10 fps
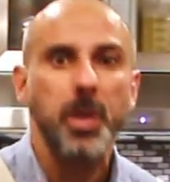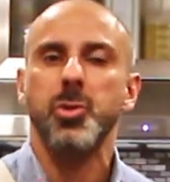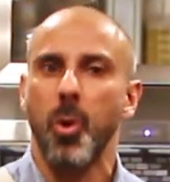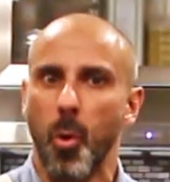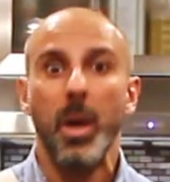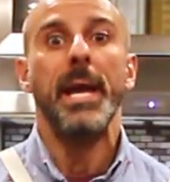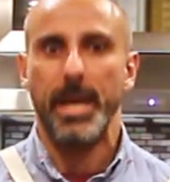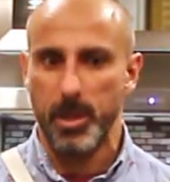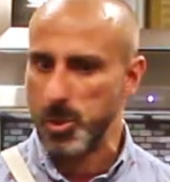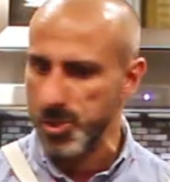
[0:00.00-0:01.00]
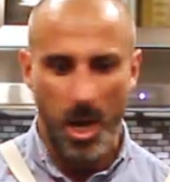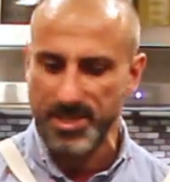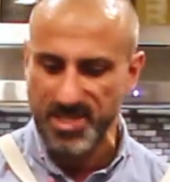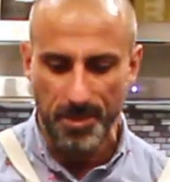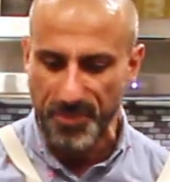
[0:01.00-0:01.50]
So it's
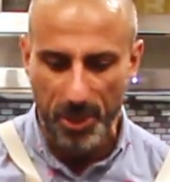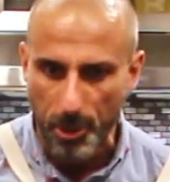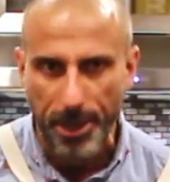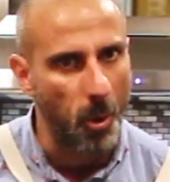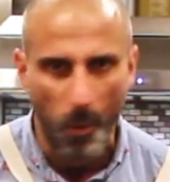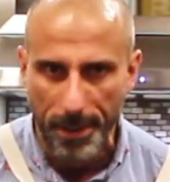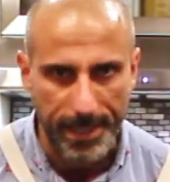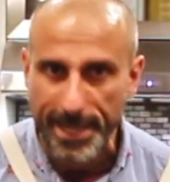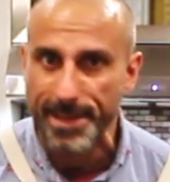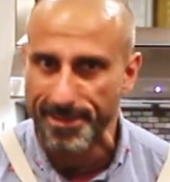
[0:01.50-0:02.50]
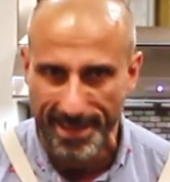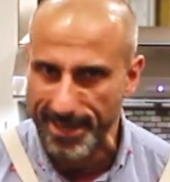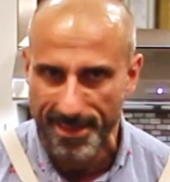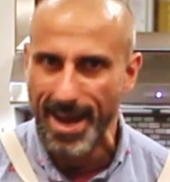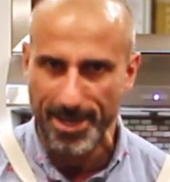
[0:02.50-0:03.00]
not something you're going to want to eat like
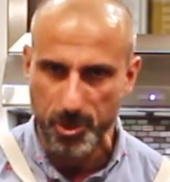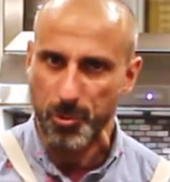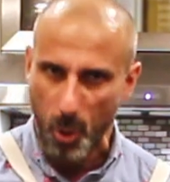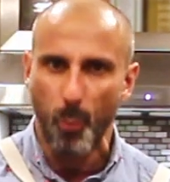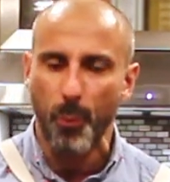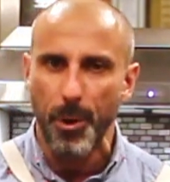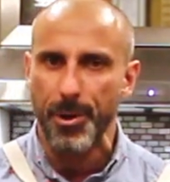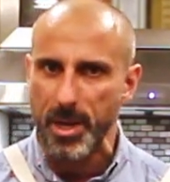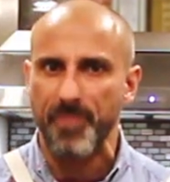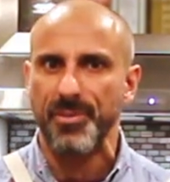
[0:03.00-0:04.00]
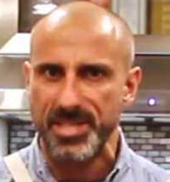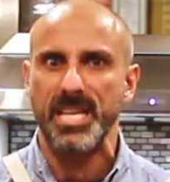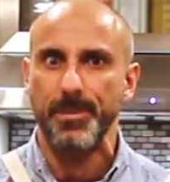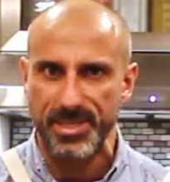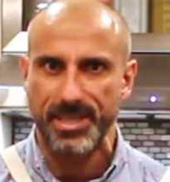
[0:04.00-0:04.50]
that. So don't worry if it
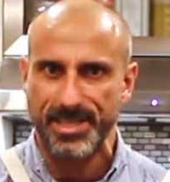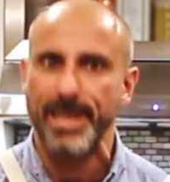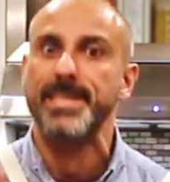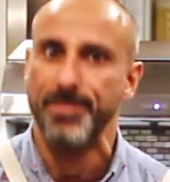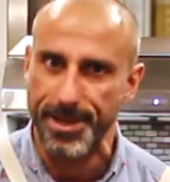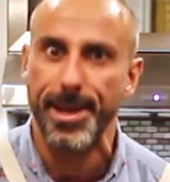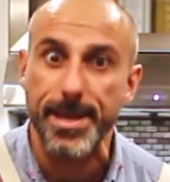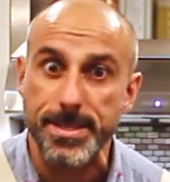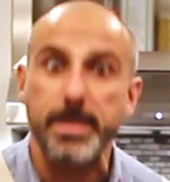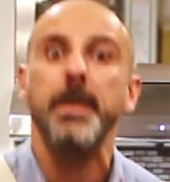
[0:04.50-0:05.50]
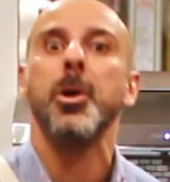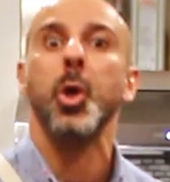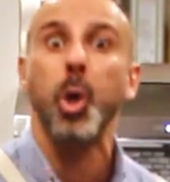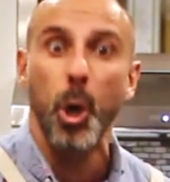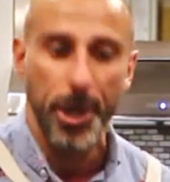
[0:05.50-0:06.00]
seems excessive. It is.
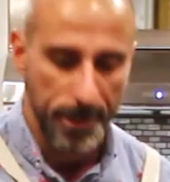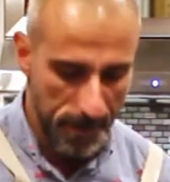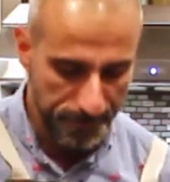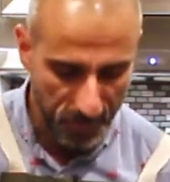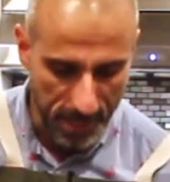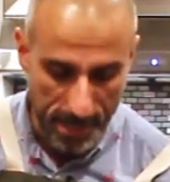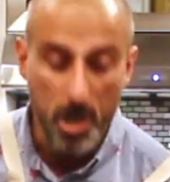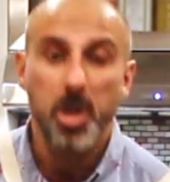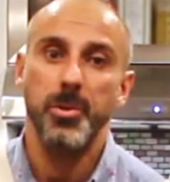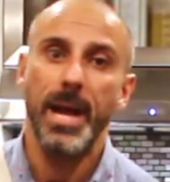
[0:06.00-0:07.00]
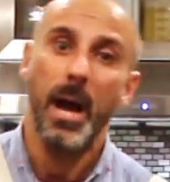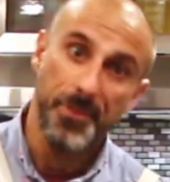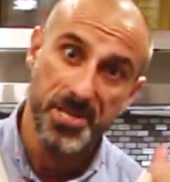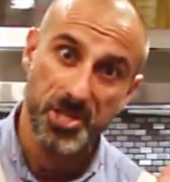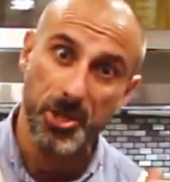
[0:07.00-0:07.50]
Good. Okay, so now
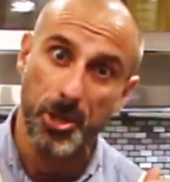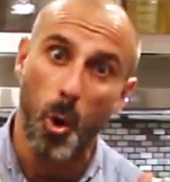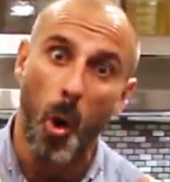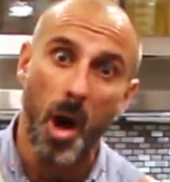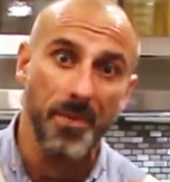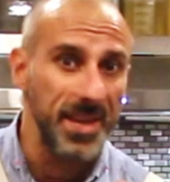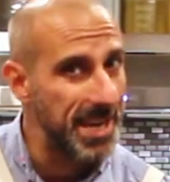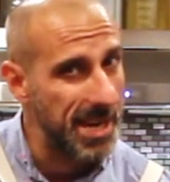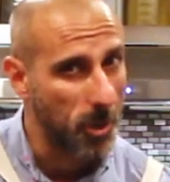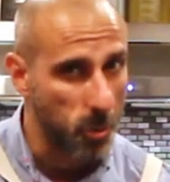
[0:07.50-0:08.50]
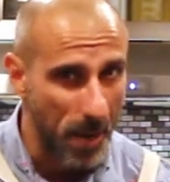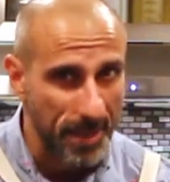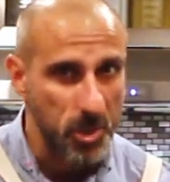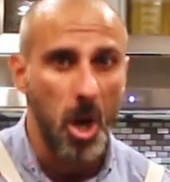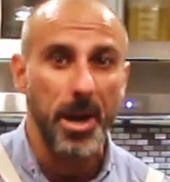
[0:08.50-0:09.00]
this is going to go on the heat,
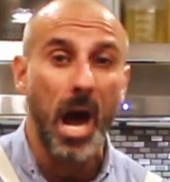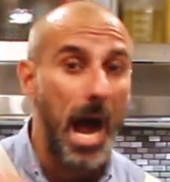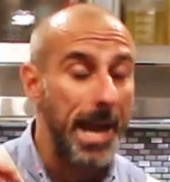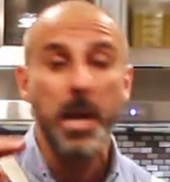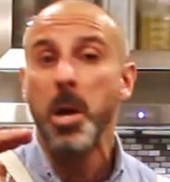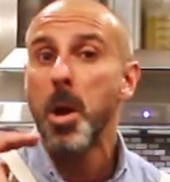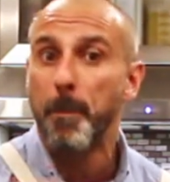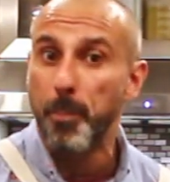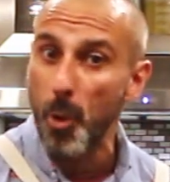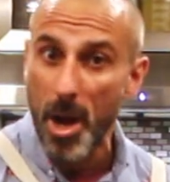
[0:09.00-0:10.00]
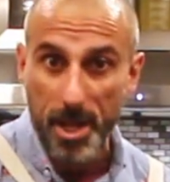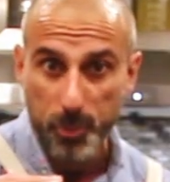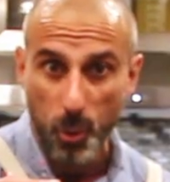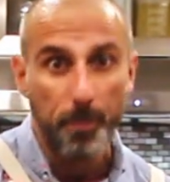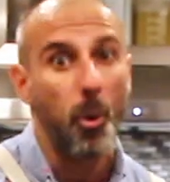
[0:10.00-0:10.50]
cranked on high, brought up
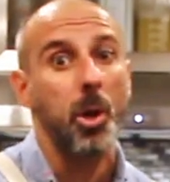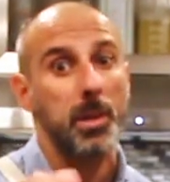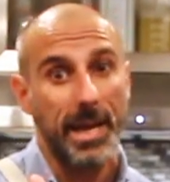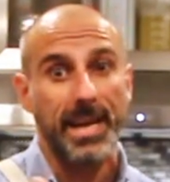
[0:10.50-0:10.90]
to a boil, like